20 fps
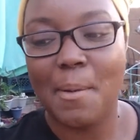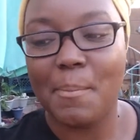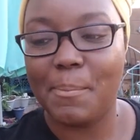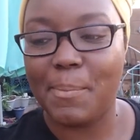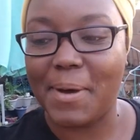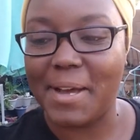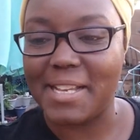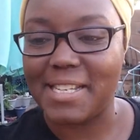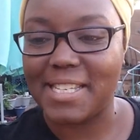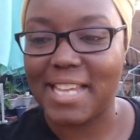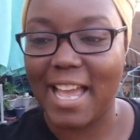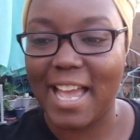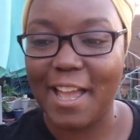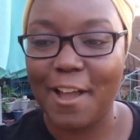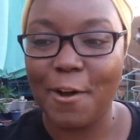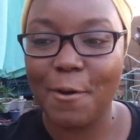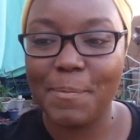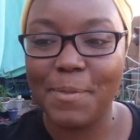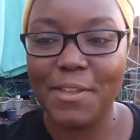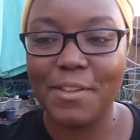But I
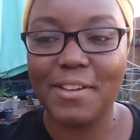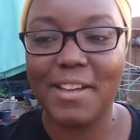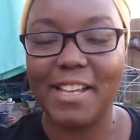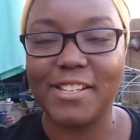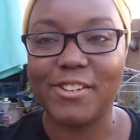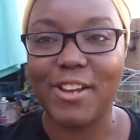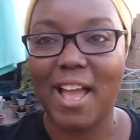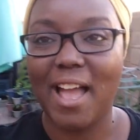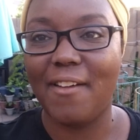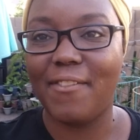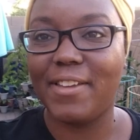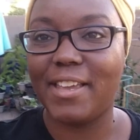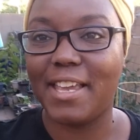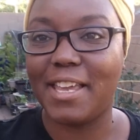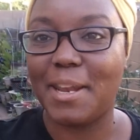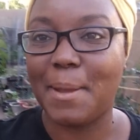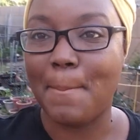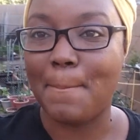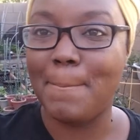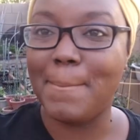hope that you guys are having
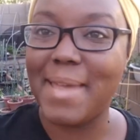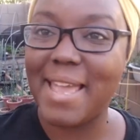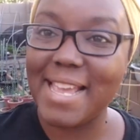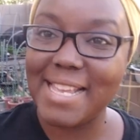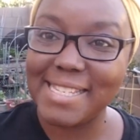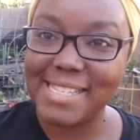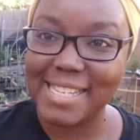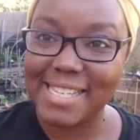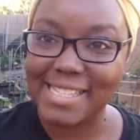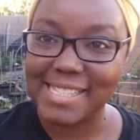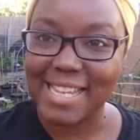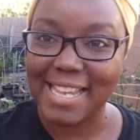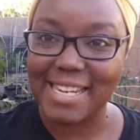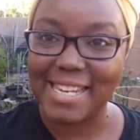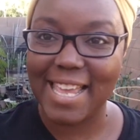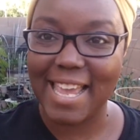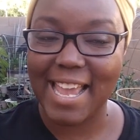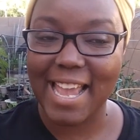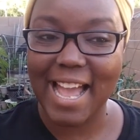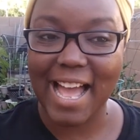an amazing
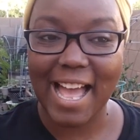Sunday.